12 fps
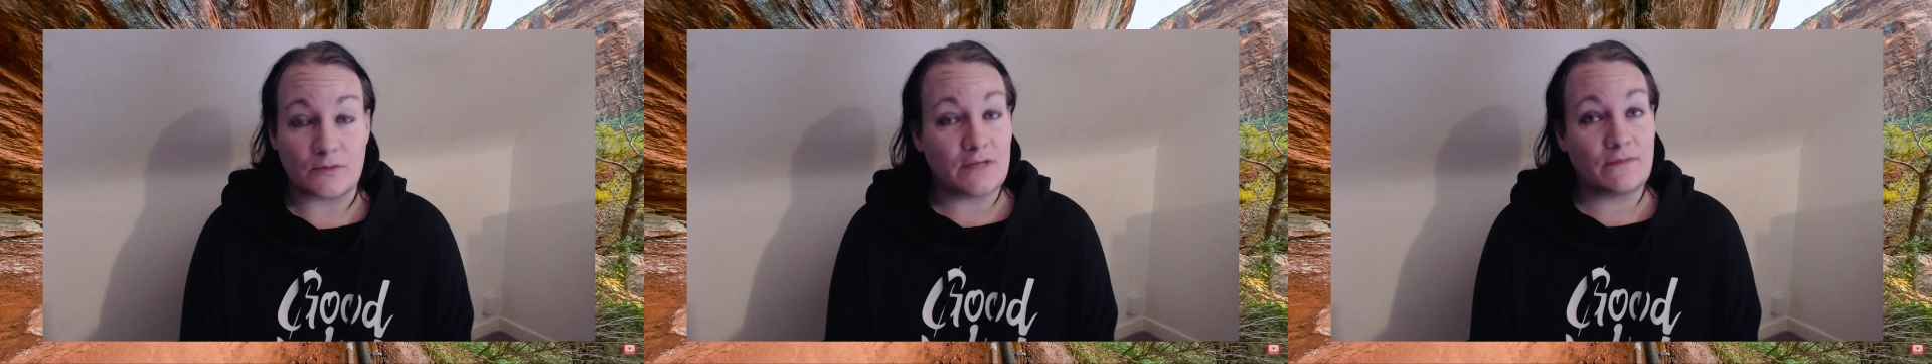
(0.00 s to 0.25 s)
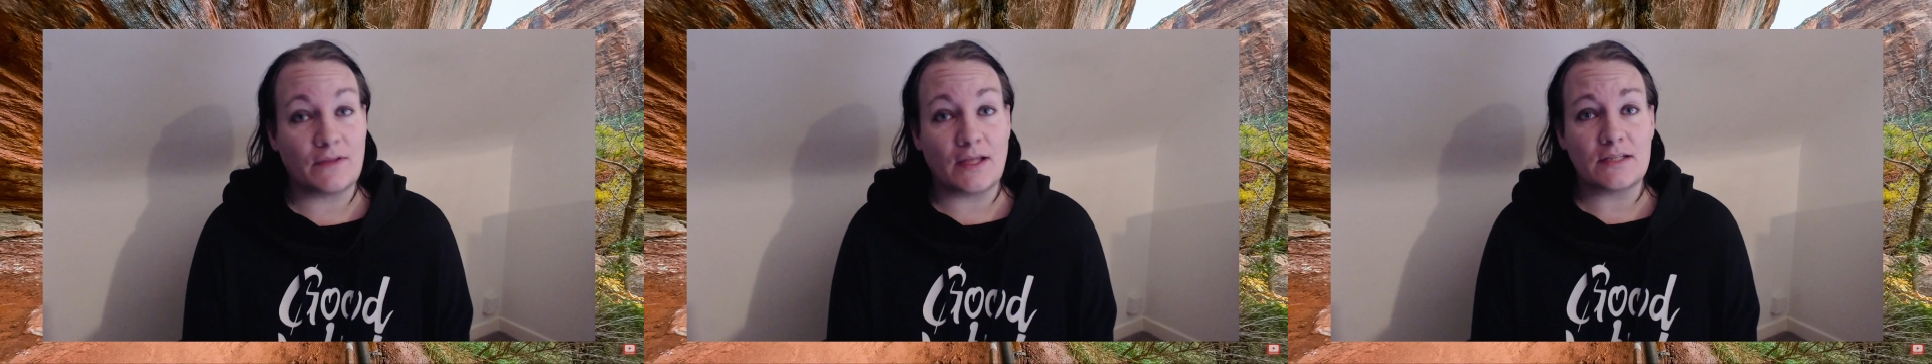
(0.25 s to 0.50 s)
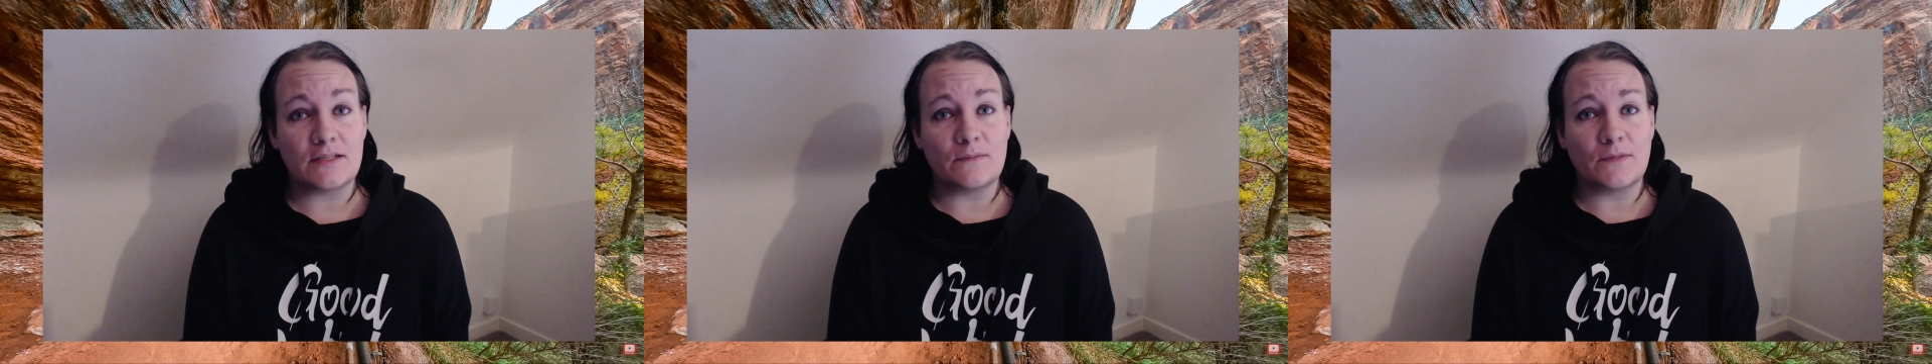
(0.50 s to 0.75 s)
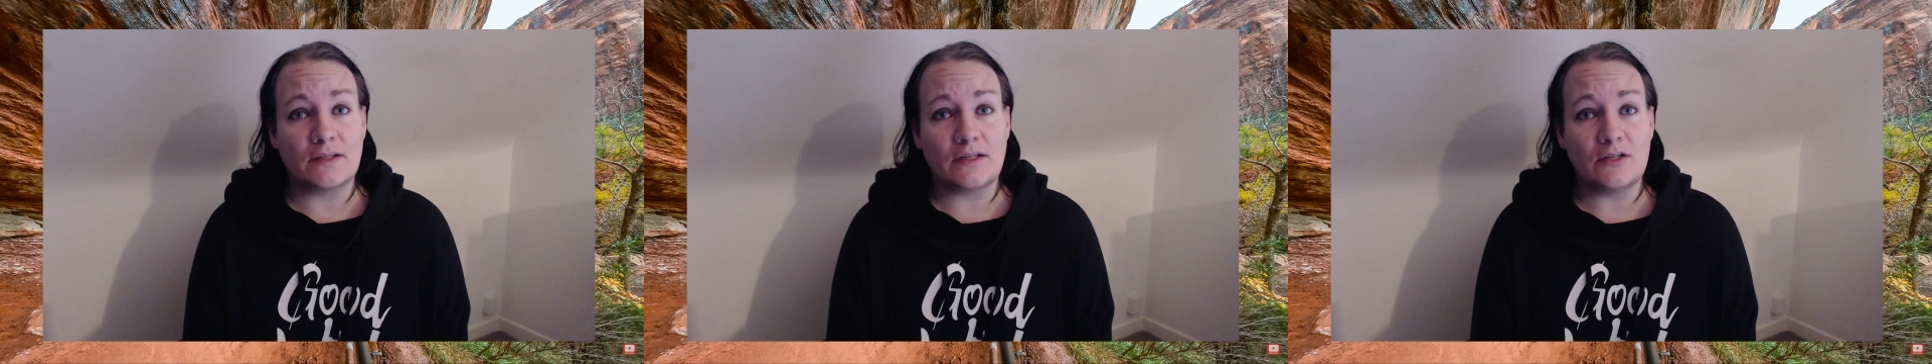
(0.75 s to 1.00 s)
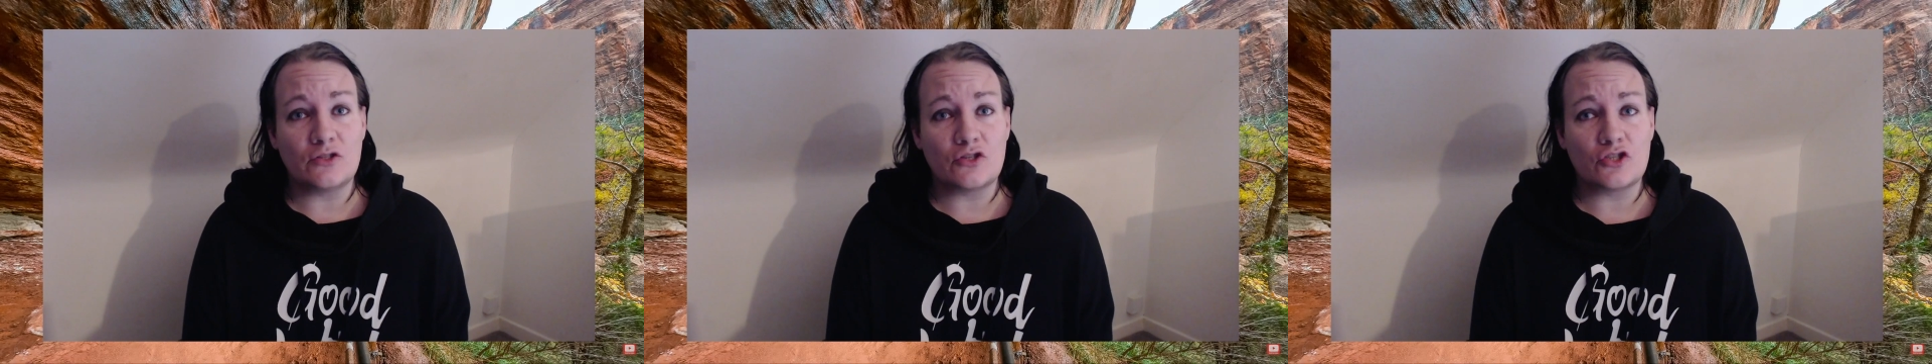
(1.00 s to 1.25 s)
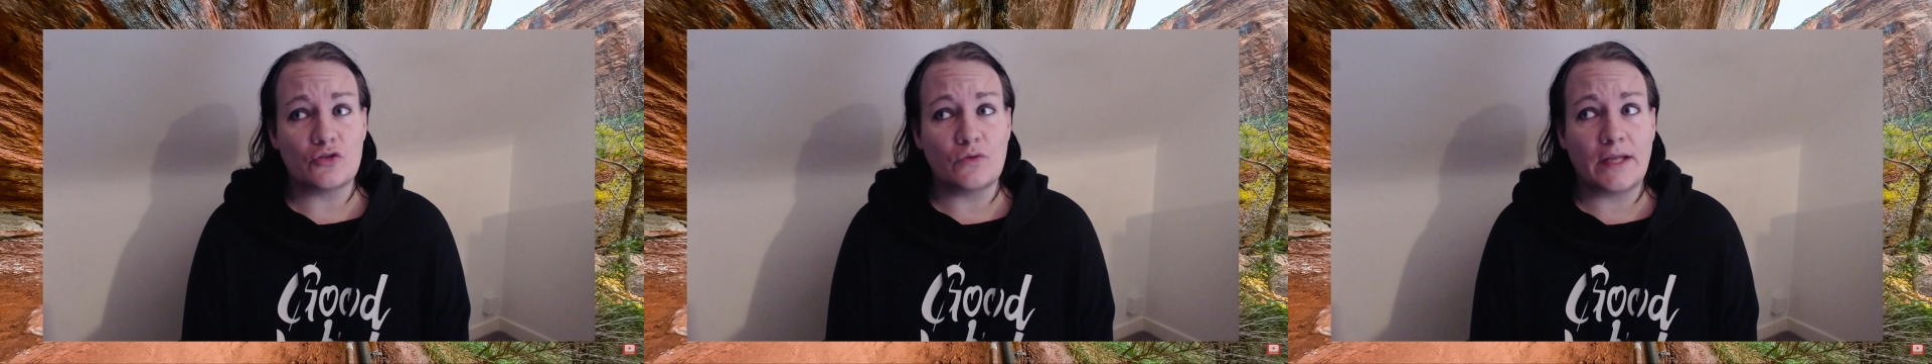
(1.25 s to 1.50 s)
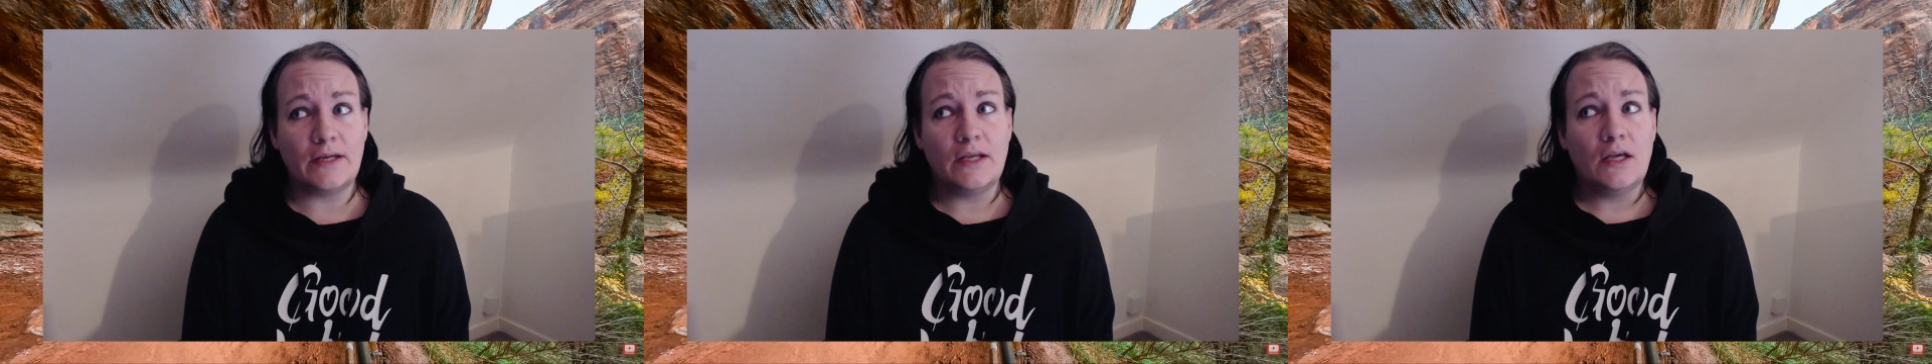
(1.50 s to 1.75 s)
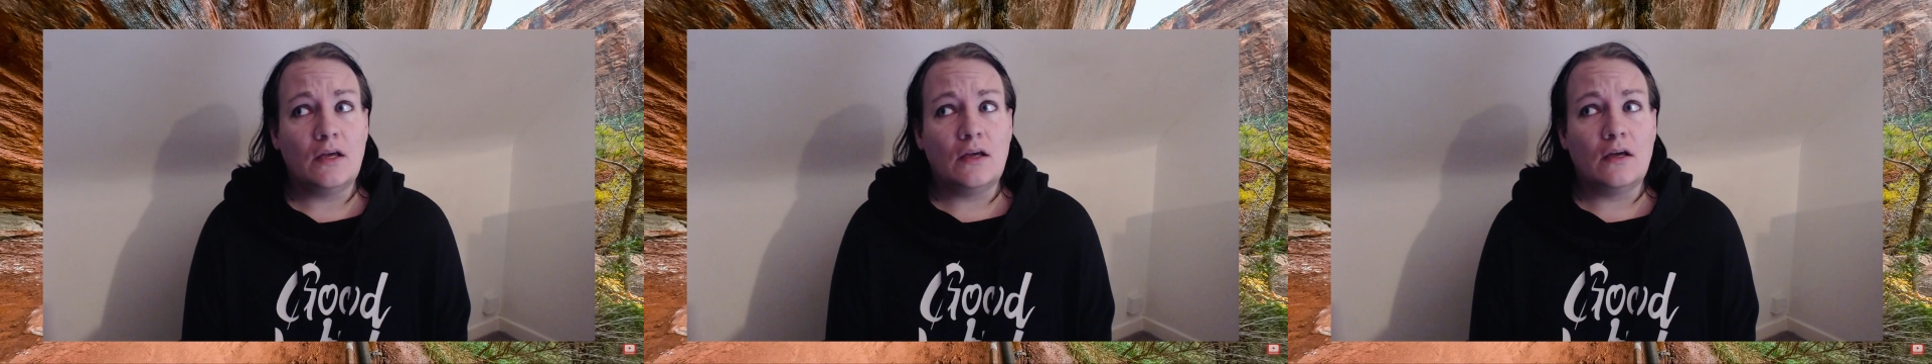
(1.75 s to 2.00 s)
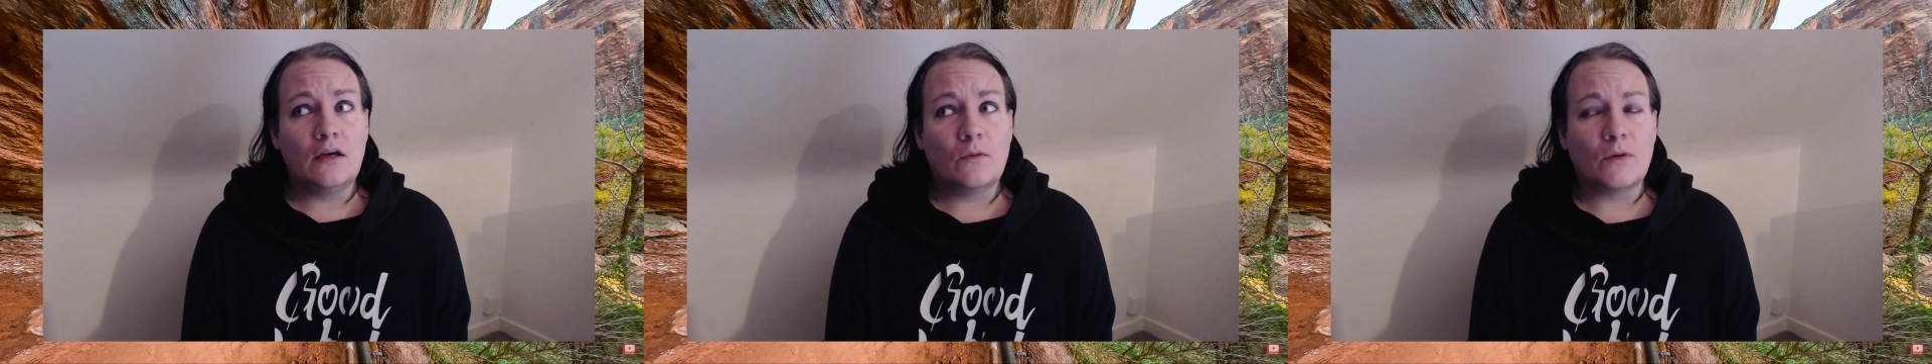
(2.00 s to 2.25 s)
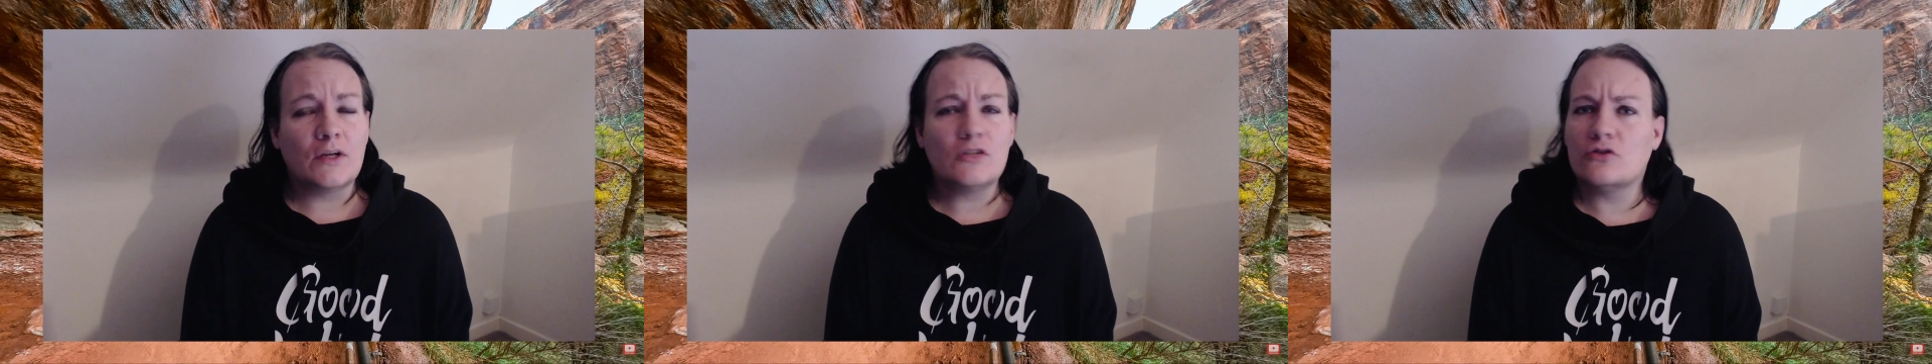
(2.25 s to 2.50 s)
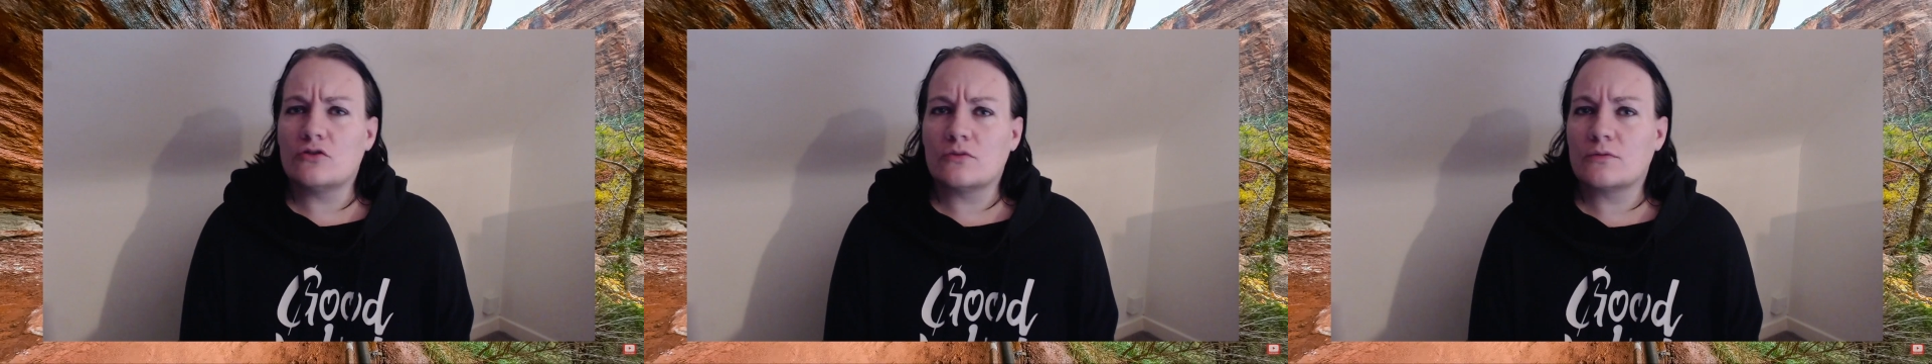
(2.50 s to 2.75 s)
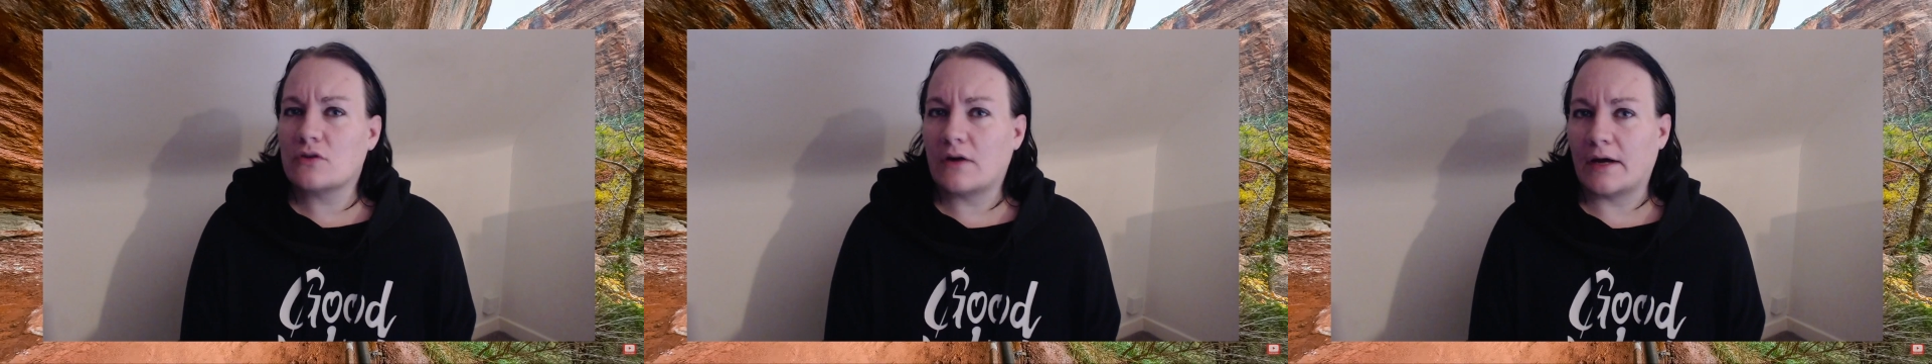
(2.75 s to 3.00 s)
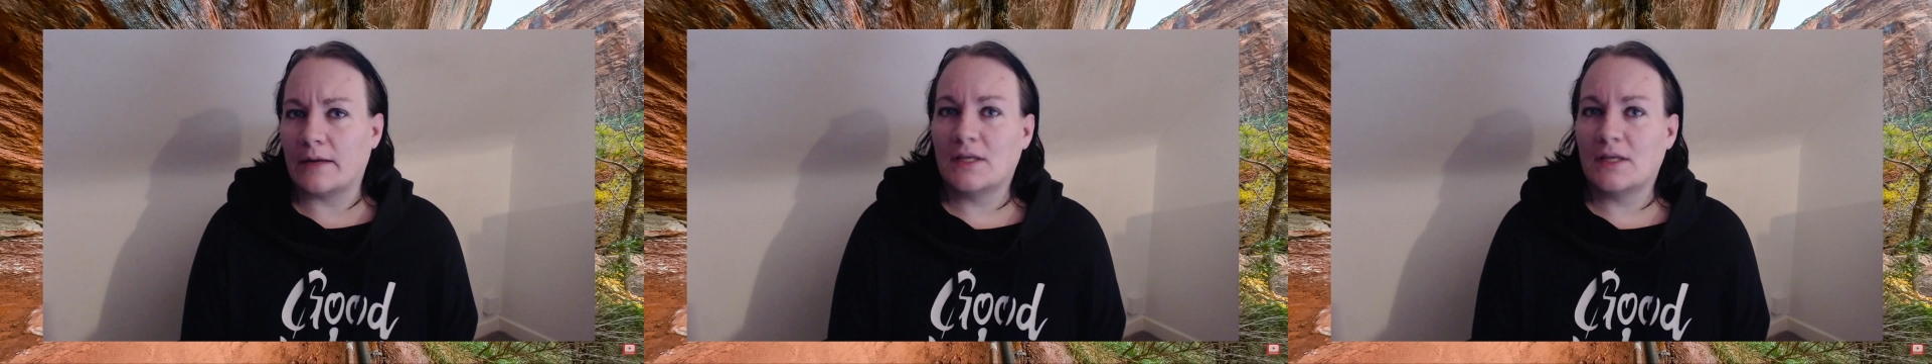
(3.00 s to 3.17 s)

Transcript: If that is something that interests you, then why don't you subscribe?